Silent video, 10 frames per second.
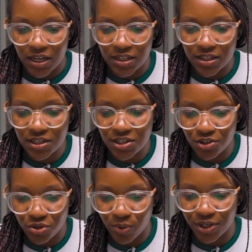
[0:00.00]
In this
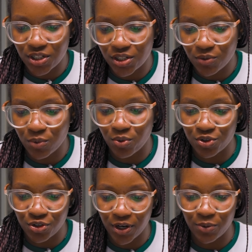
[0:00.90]
situation, we will
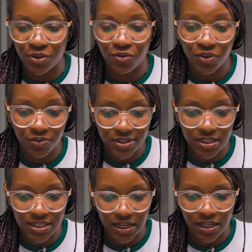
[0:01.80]
trade with 15
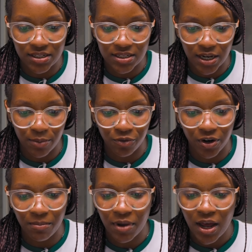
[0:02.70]
seconds time
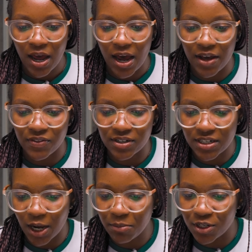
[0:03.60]
frame, and the
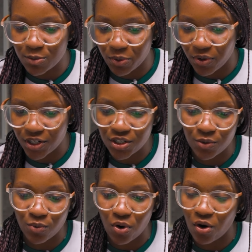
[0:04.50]
time
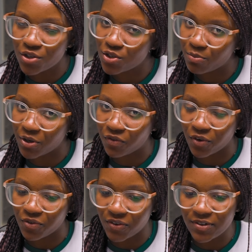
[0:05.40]
expiration will also be
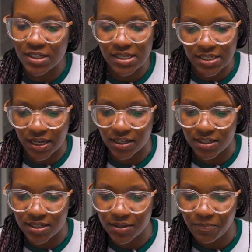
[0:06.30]
for 15
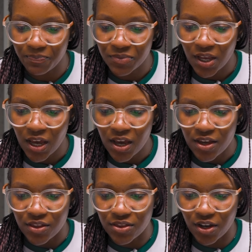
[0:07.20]
seconds.
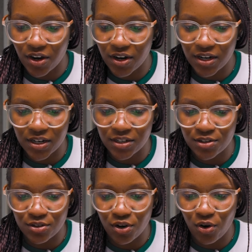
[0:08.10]
There
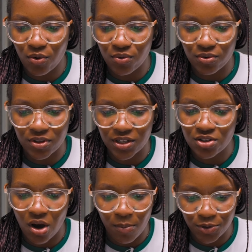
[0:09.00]
is no
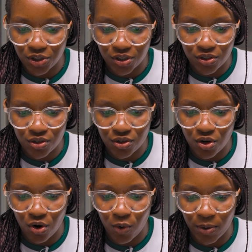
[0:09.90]
this option,
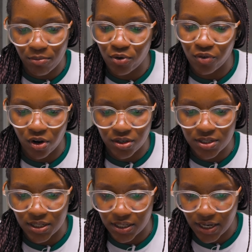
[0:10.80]
so we move on
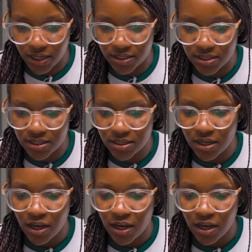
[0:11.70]
to the next.